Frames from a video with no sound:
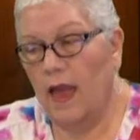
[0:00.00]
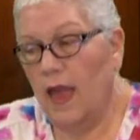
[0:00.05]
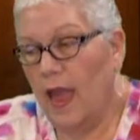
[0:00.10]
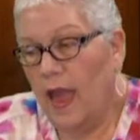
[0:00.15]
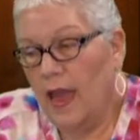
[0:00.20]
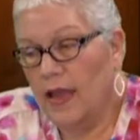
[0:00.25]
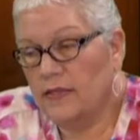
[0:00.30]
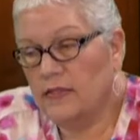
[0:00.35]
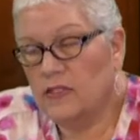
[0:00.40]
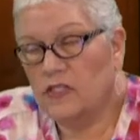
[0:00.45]

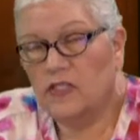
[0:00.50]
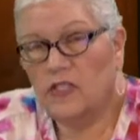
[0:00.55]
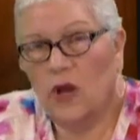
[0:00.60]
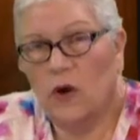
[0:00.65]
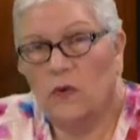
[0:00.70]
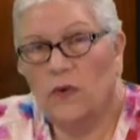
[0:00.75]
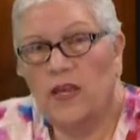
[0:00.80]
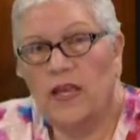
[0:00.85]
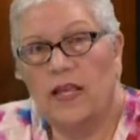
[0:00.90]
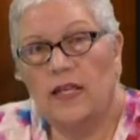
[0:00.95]
And
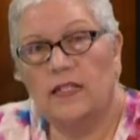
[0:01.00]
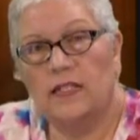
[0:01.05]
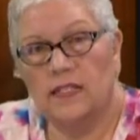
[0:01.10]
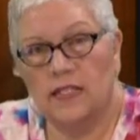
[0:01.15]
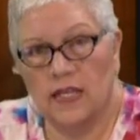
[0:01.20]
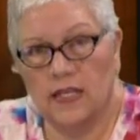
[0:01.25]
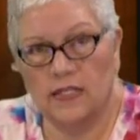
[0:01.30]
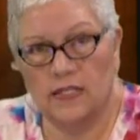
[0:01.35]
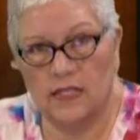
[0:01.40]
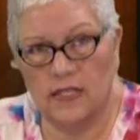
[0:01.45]
so he
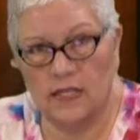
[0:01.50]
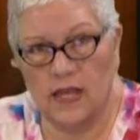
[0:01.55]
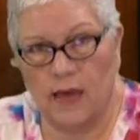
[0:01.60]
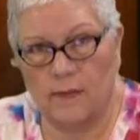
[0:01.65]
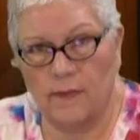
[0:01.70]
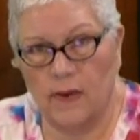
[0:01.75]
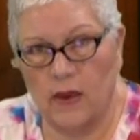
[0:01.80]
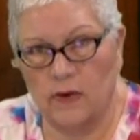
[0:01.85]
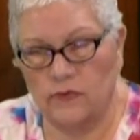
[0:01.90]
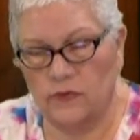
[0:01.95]
sticks to
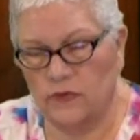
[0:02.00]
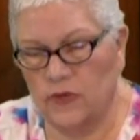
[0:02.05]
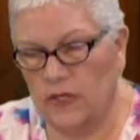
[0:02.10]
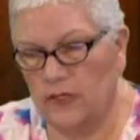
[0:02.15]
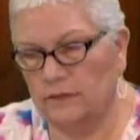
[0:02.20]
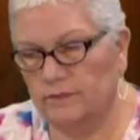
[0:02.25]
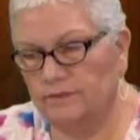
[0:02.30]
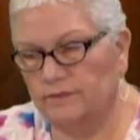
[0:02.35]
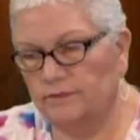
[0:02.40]
that boundary.